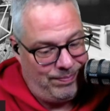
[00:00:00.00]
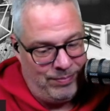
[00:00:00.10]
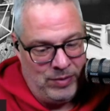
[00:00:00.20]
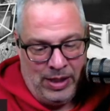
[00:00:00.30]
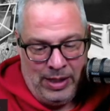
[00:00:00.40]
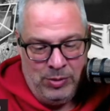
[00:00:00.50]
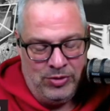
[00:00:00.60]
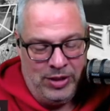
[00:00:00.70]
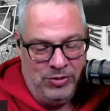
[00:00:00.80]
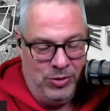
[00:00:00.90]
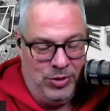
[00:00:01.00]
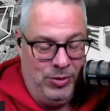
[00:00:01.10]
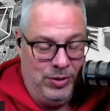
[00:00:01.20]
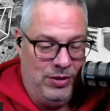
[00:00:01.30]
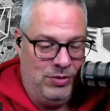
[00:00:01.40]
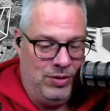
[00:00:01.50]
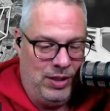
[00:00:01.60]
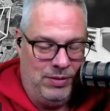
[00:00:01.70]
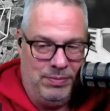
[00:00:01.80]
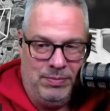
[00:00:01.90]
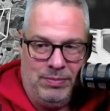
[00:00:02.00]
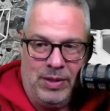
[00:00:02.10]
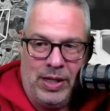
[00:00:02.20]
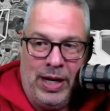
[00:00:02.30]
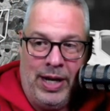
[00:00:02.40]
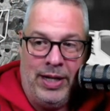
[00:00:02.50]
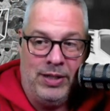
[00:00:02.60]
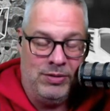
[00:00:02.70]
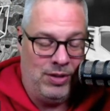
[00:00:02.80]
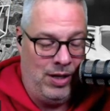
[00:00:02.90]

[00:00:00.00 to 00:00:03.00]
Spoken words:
I would say so too. He's the guy is